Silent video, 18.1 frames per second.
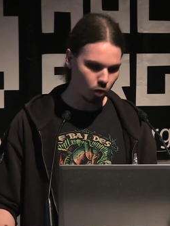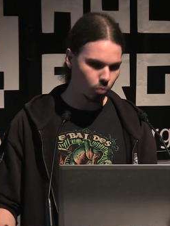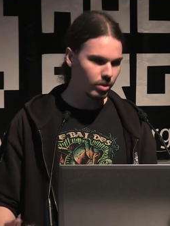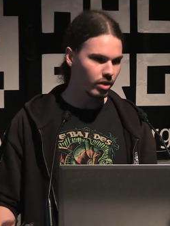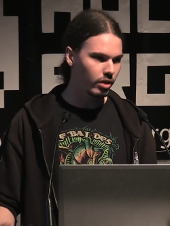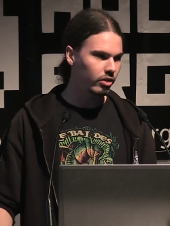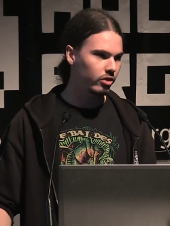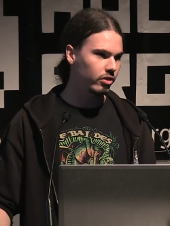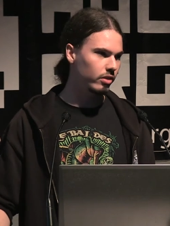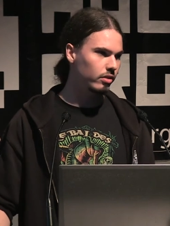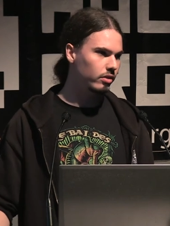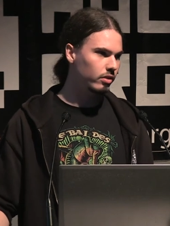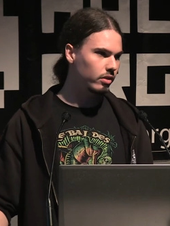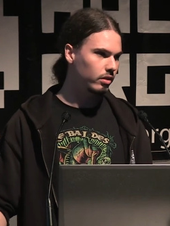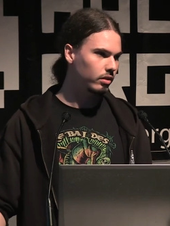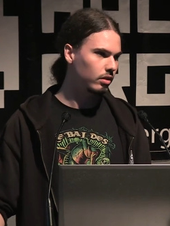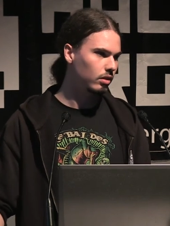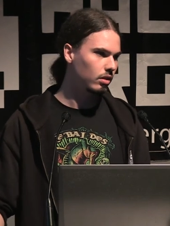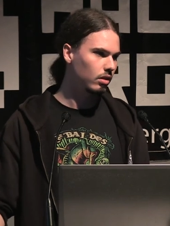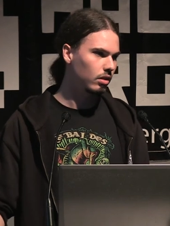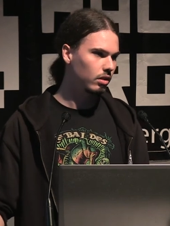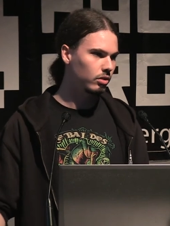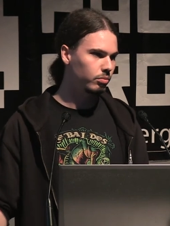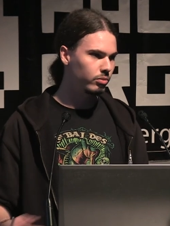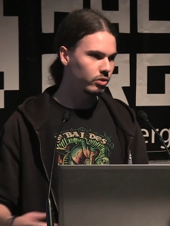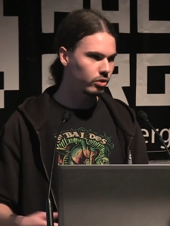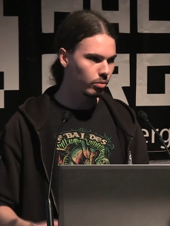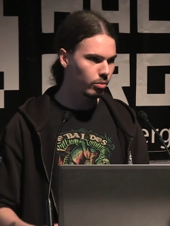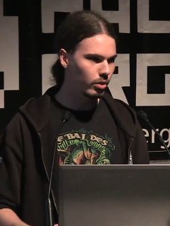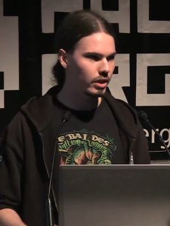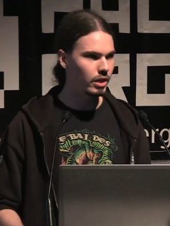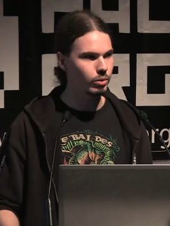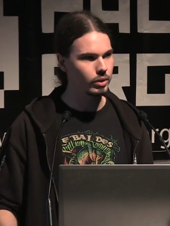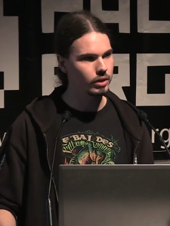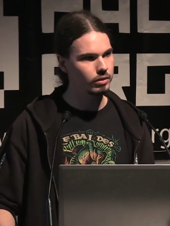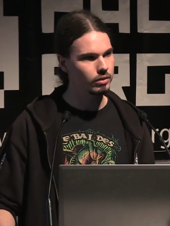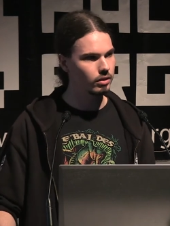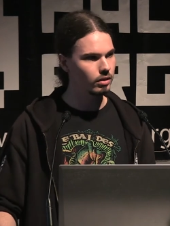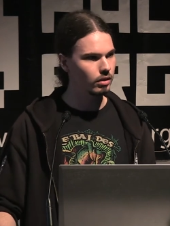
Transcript: operations on the binary.